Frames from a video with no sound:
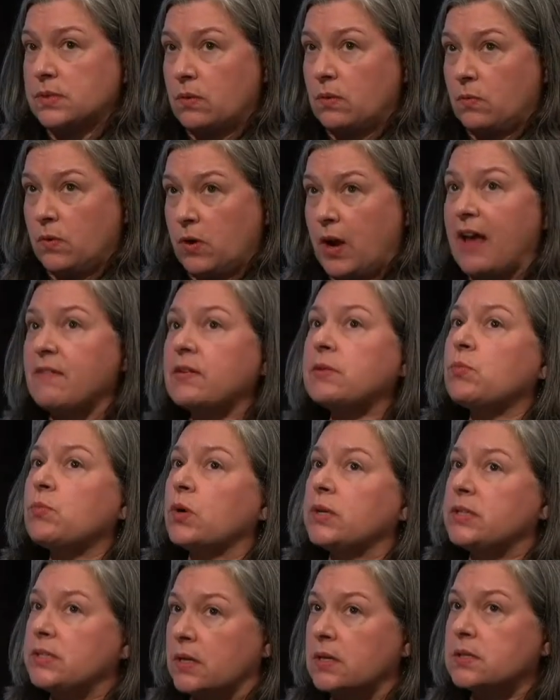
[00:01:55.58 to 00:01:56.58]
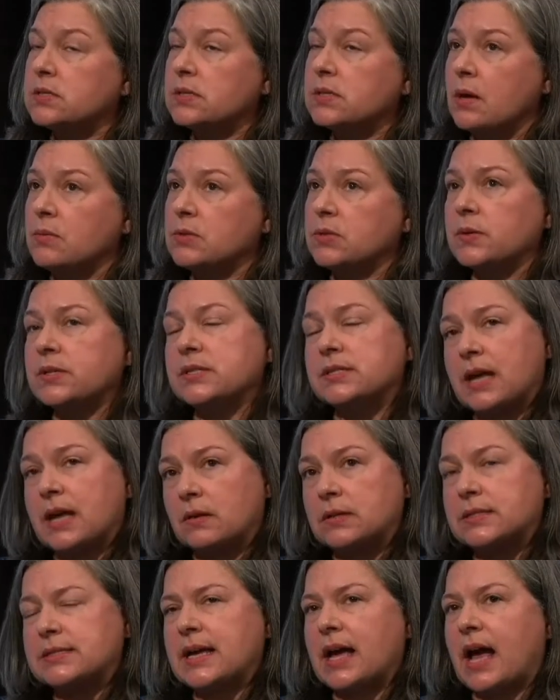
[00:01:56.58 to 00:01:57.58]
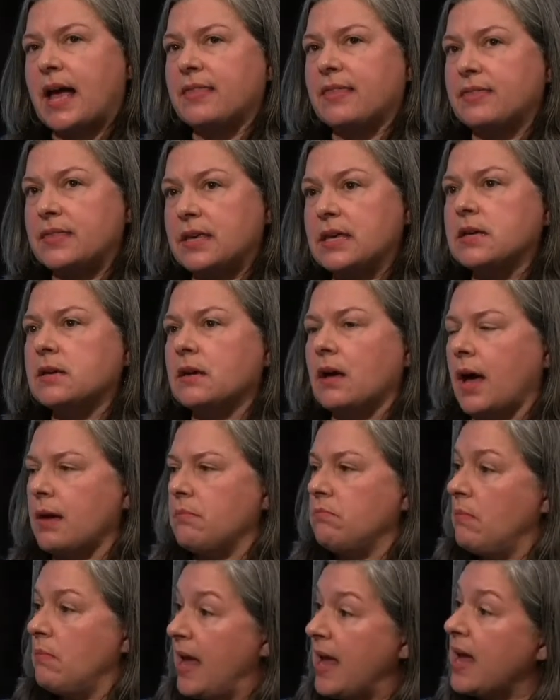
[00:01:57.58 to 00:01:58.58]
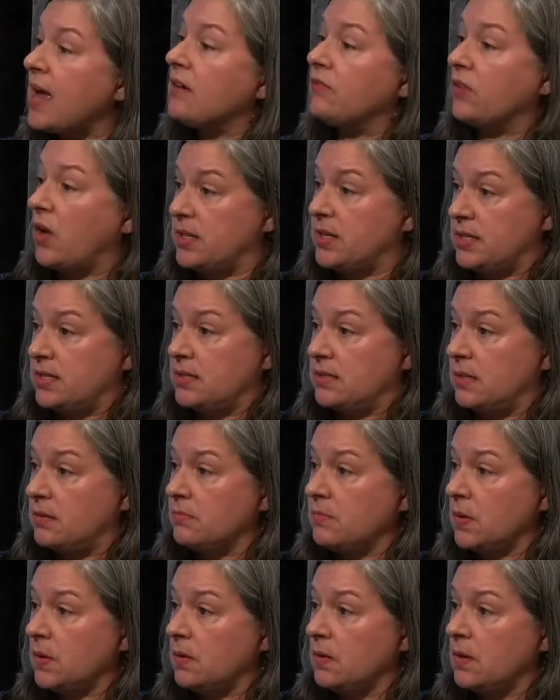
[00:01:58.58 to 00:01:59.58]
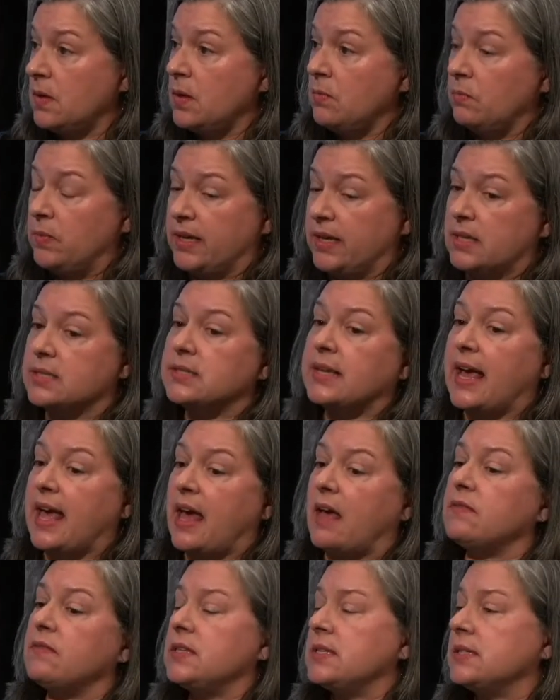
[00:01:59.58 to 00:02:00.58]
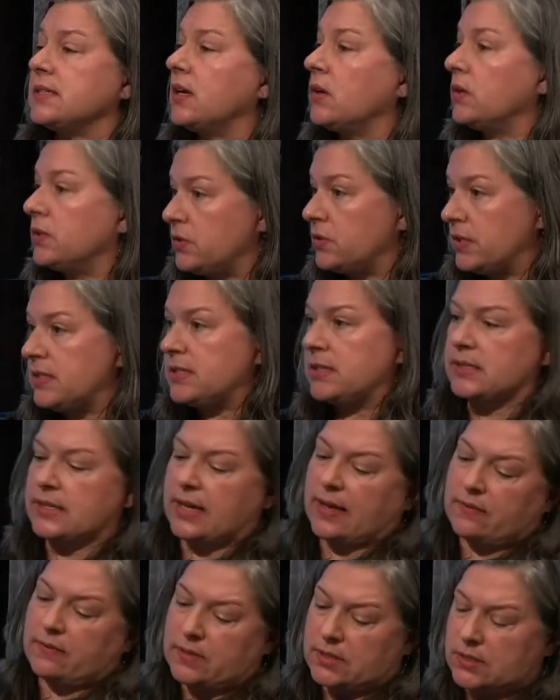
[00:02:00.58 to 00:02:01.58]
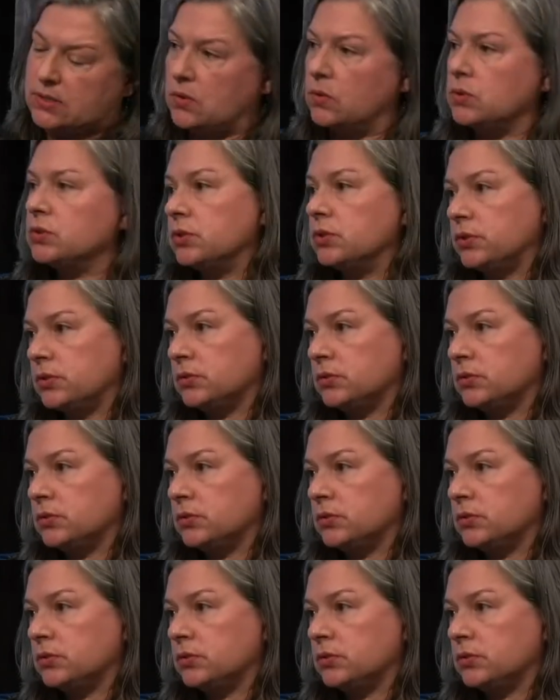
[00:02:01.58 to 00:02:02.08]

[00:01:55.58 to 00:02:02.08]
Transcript: we're having more adults come to us now and say, I think I may have autism because I have these characteristics, I have these social